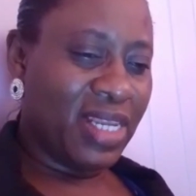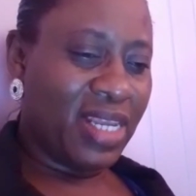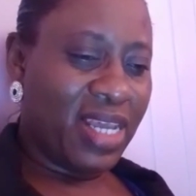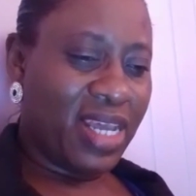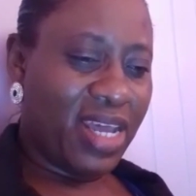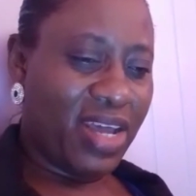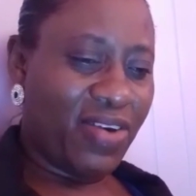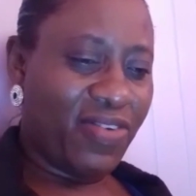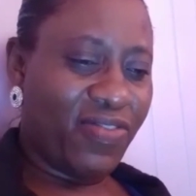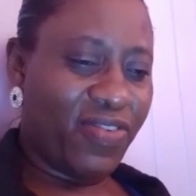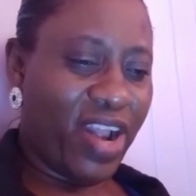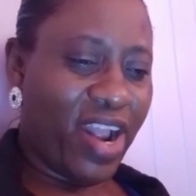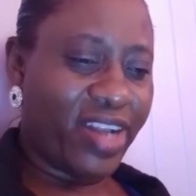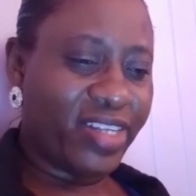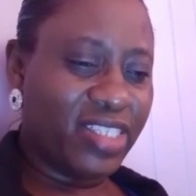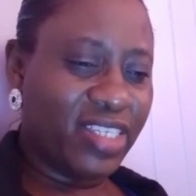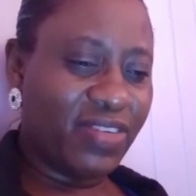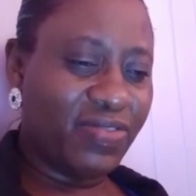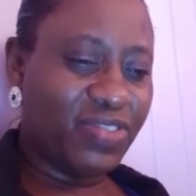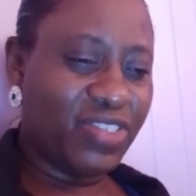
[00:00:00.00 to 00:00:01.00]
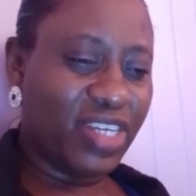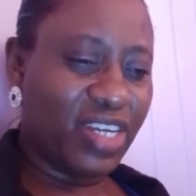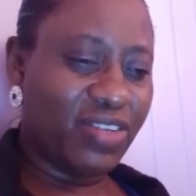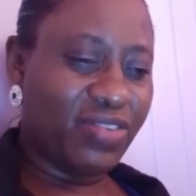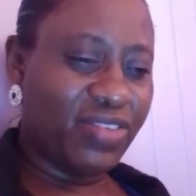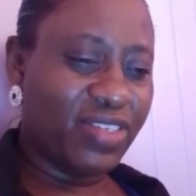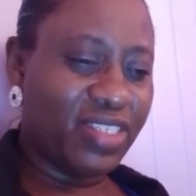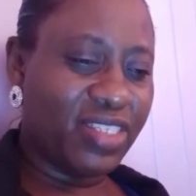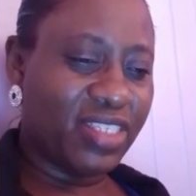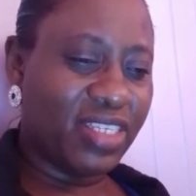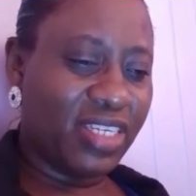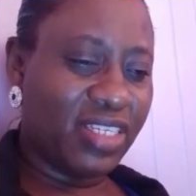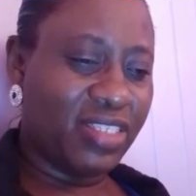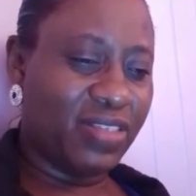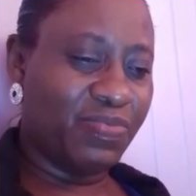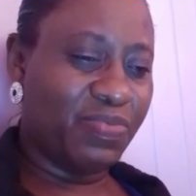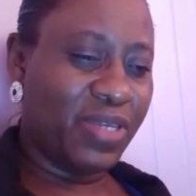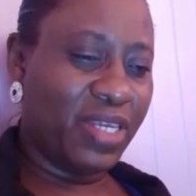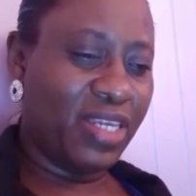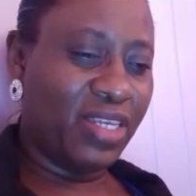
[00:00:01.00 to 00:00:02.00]
A variety of genres is
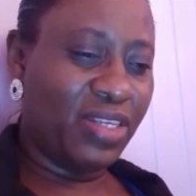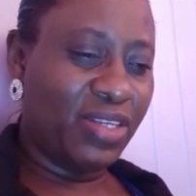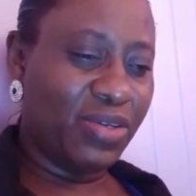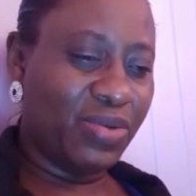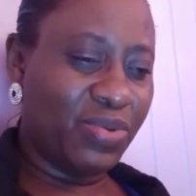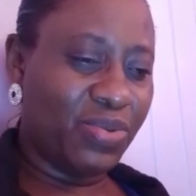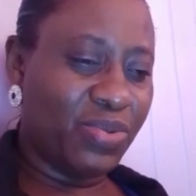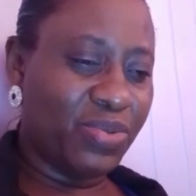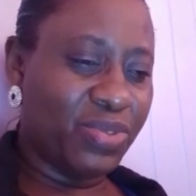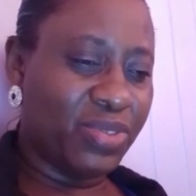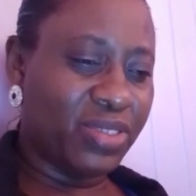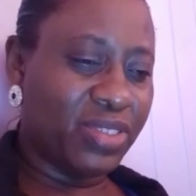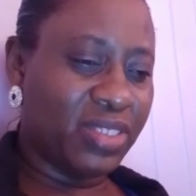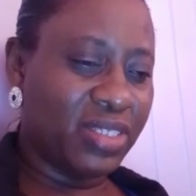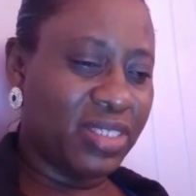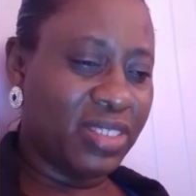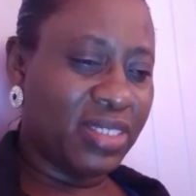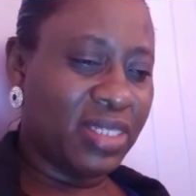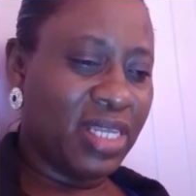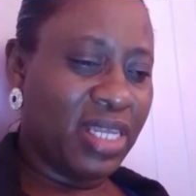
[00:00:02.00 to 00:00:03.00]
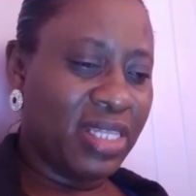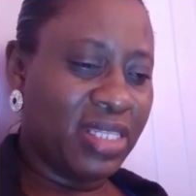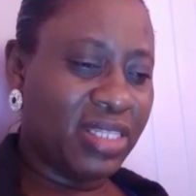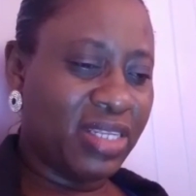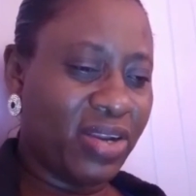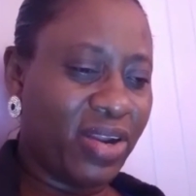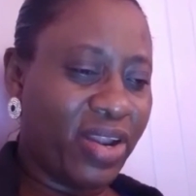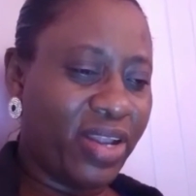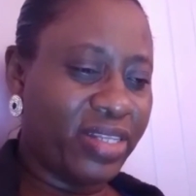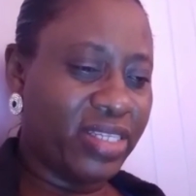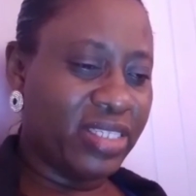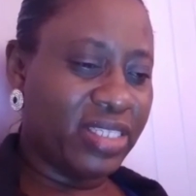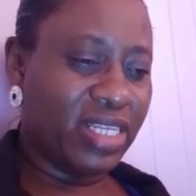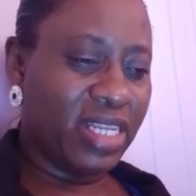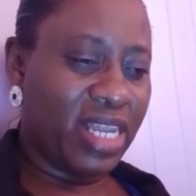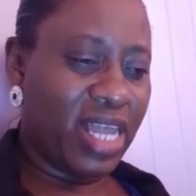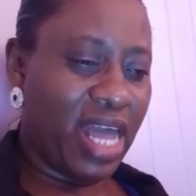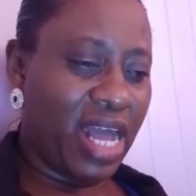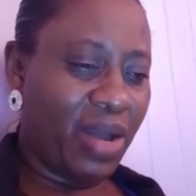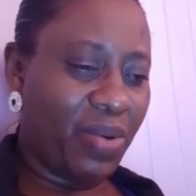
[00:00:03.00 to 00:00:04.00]
being used. Thirdly, the
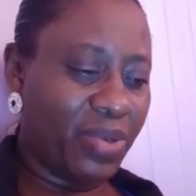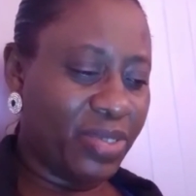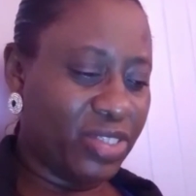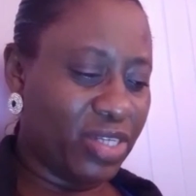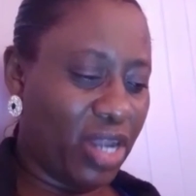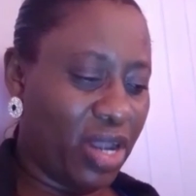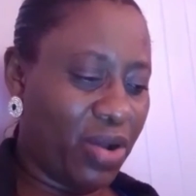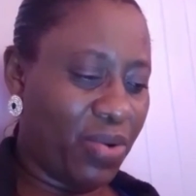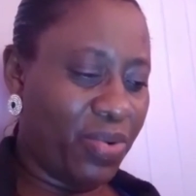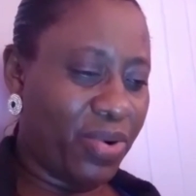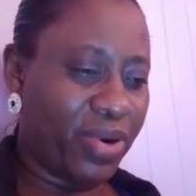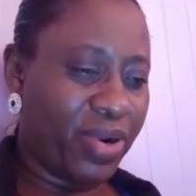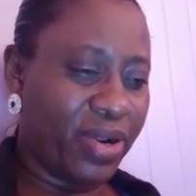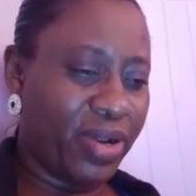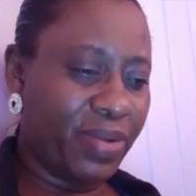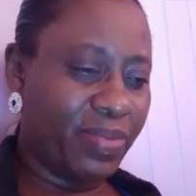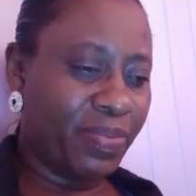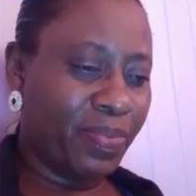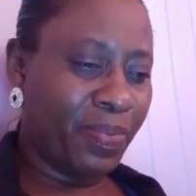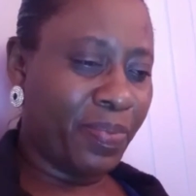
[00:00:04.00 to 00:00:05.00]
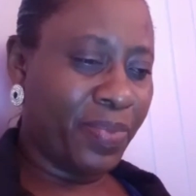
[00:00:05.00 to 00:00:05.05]
language hour.